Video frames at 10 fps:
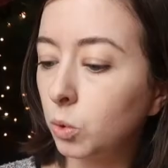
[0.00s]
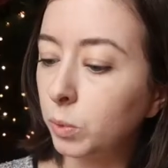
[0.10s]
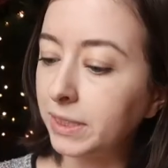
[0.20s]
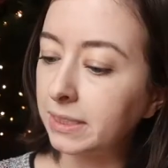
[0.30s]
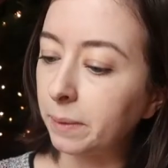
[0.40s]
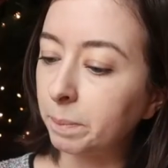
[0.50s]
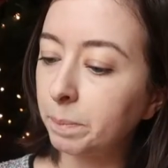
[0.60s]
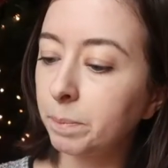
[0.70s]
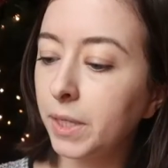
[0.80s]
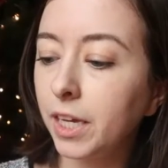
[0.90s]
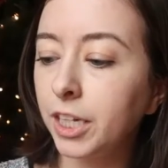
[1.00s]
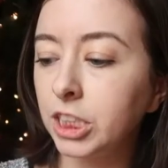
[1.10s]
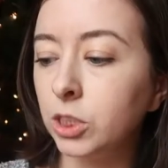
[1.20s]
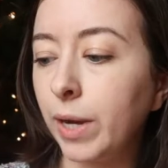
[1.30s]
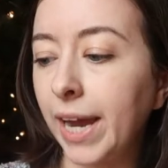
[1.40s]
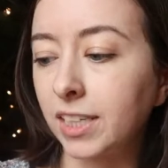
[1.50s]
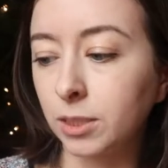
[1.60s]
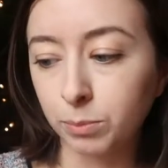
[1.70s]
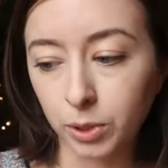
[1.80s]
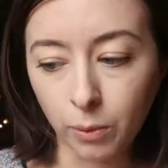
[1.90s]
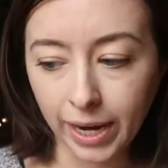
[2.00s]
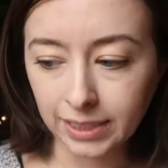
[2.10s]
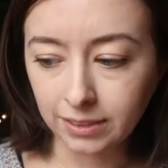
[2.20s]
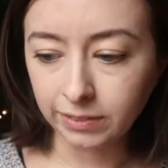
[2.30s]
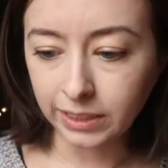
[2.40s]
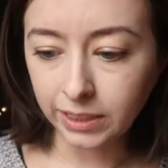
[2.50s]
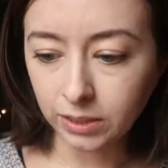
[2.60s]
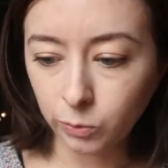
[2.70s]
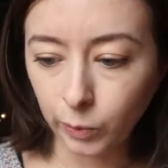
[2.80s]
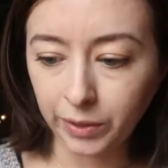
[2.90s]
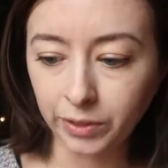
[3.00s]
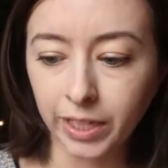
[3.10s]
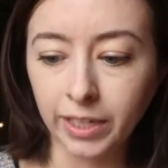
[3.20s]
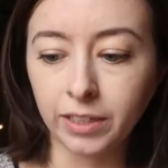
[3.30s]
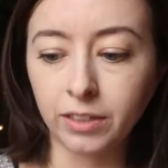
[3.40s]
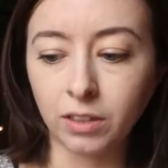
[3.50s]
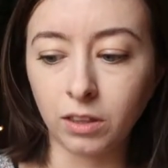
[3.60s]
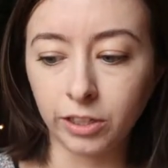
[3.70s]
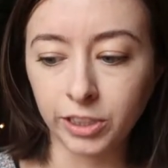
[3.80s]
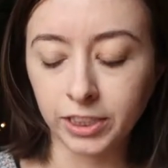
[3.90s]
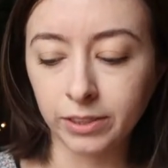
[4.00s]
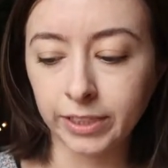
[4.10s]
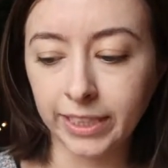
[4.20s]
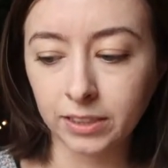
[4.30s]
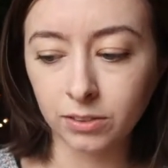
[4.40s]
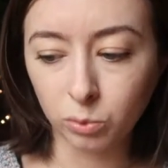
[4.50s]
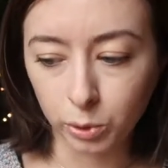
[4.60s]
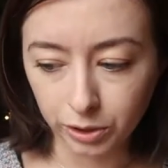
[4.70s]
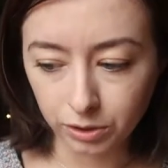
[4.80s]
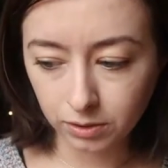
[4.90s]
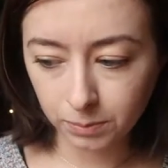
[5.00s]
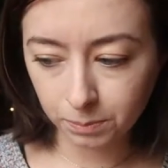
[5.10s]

Wisdom. You act proactively rather than the largely reactive world.